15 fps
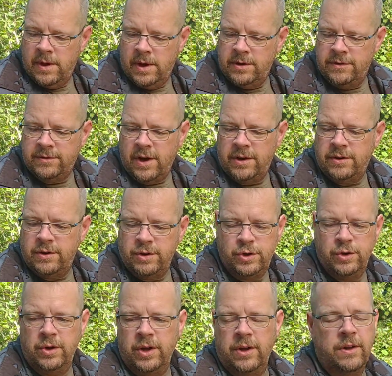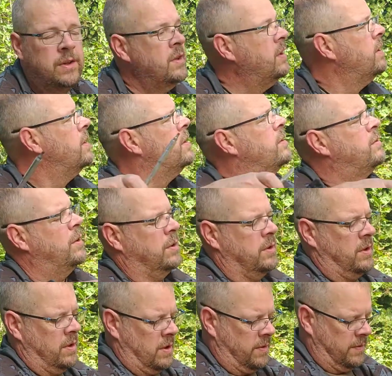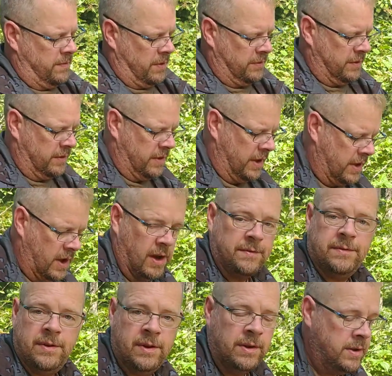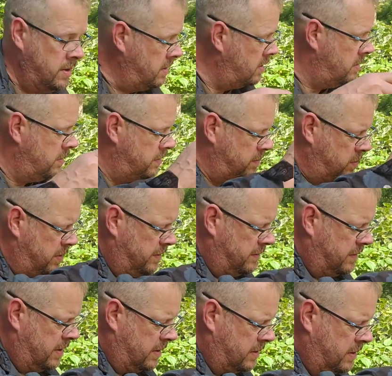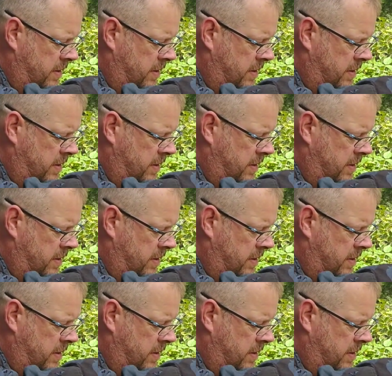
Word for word: I just got done shooting. So first I'll take off, just one second